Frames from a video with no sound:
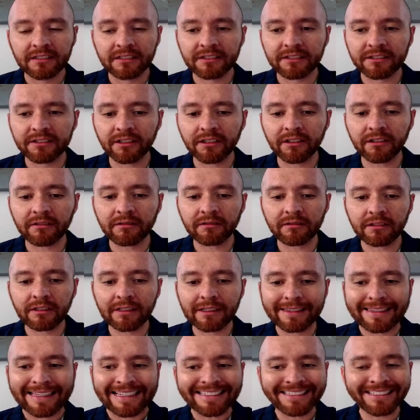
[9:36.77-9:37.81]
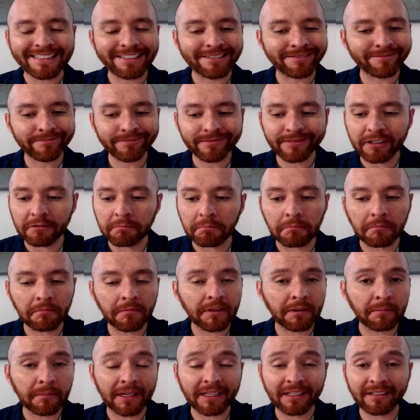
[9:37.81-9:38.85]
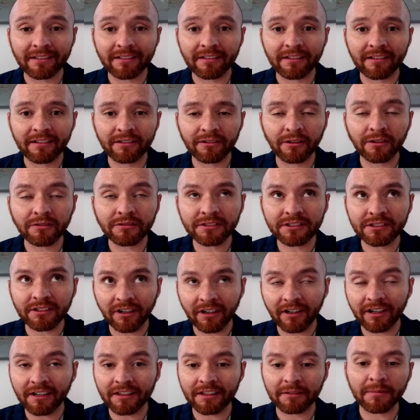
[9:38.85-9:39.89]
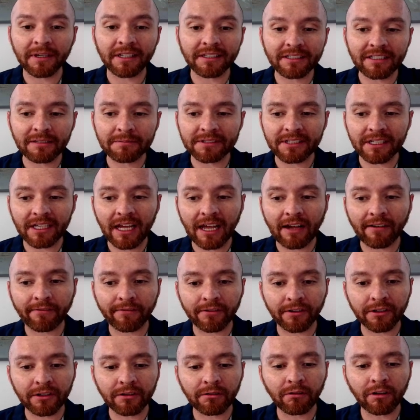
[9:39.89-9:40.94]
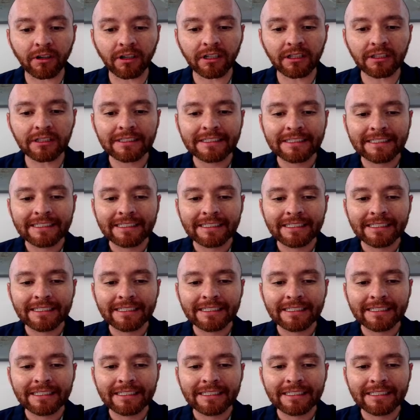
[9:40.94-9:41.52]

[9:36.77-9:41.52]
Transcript: So that's those are the main tips I have for you all.